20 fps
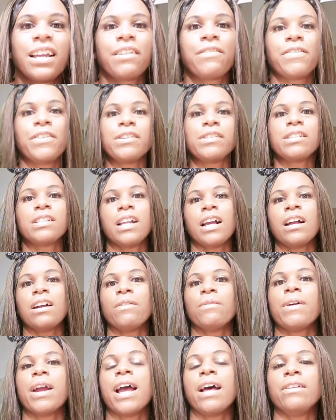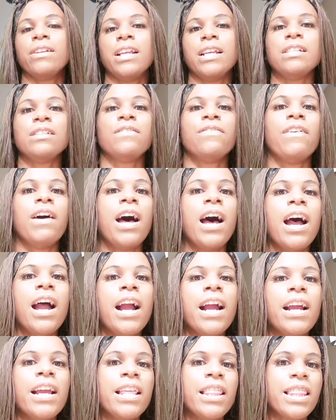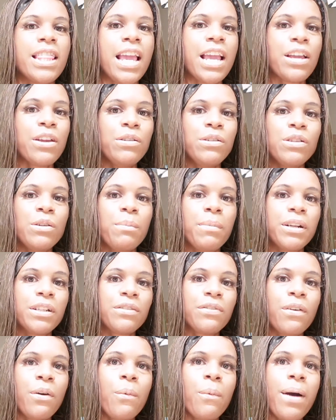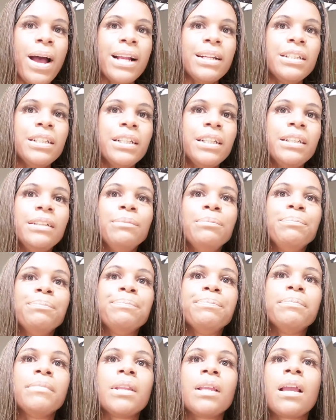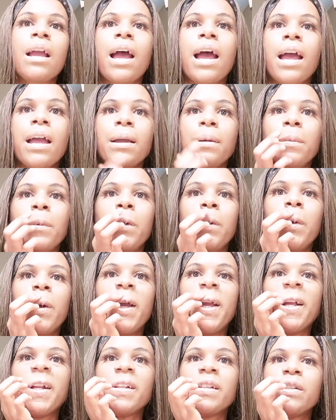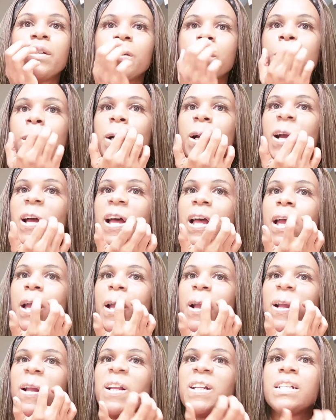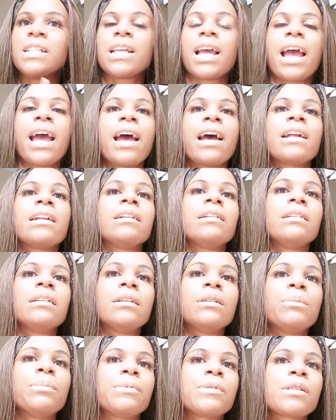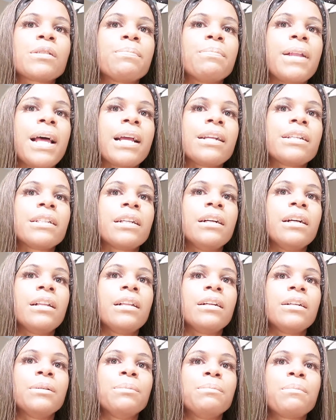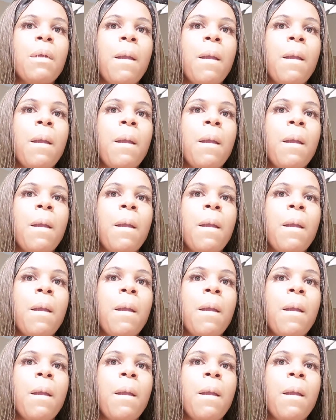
If you stuck around this far, thank you so much for watching. I'm going to try to add a little splash of color.